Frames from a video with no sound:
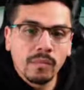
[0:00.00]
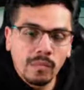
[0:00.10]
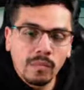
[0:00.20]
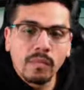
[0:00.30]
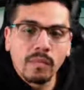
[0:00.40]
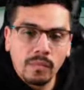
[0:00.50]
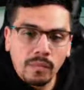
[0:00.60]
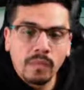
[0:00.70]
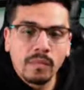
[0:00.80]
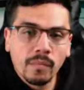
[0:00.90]

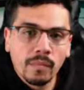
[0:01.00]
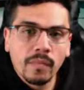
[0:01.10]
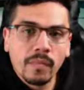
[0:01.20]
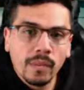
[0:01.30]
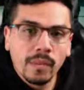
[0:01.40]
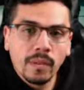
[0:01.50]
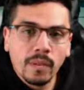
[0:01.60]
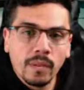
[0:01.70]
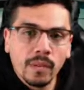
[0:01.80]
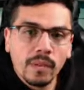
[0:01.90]

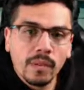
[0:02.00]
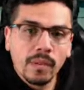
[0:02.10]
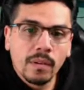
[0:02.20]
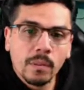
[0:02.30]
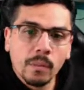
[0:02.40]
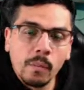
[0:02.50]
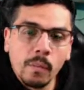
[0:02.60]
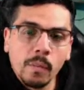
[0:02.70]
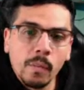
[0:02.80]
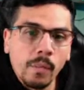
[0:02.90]

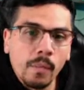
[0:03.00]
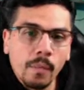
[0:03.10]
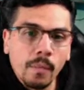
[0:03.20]
The person shown says nothing.